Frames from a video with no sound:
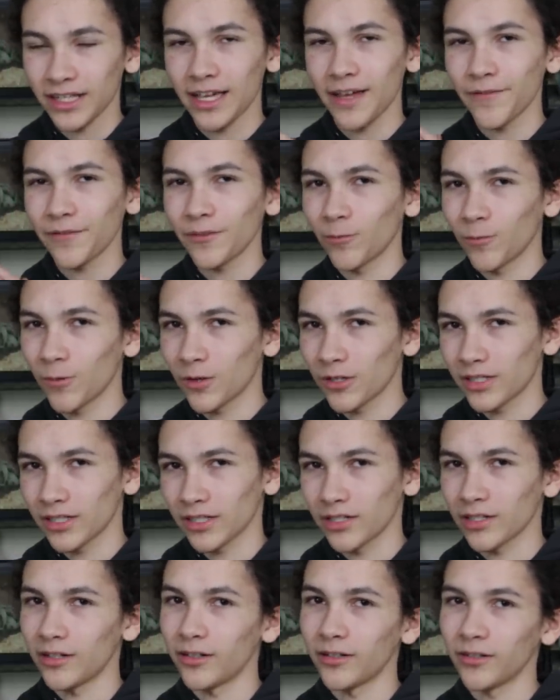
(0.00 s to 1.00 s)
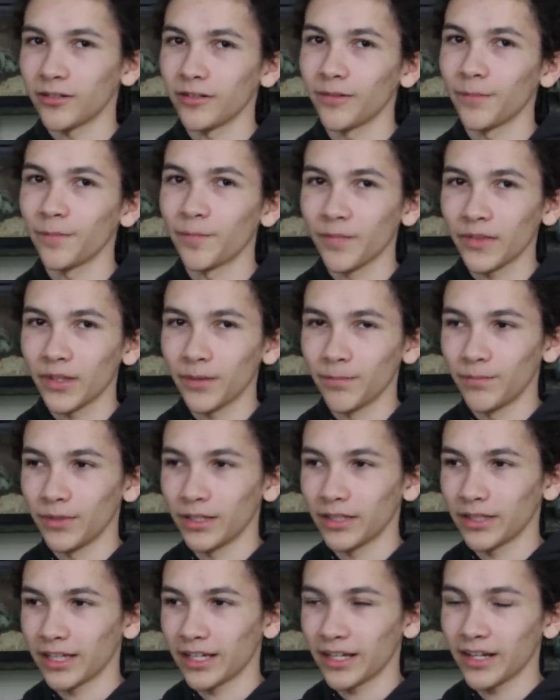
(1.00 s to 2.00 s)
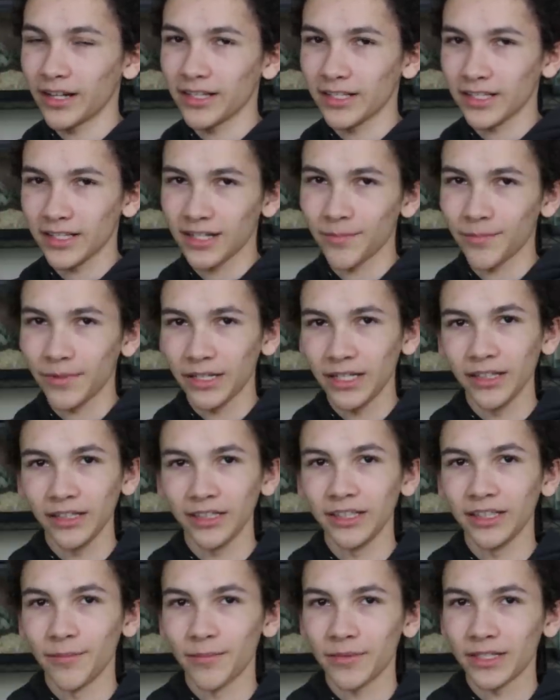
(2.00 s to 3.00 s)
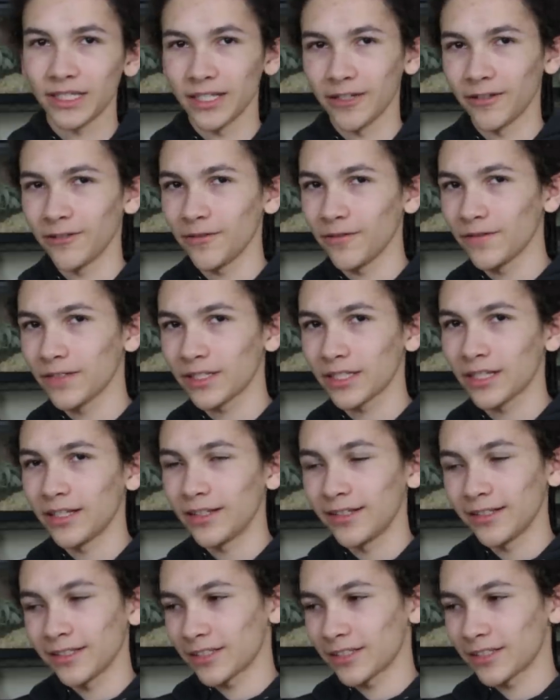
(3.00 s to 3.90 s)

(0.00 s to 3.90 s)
They haven't worsened at all, but they kind of stopped healing themselves.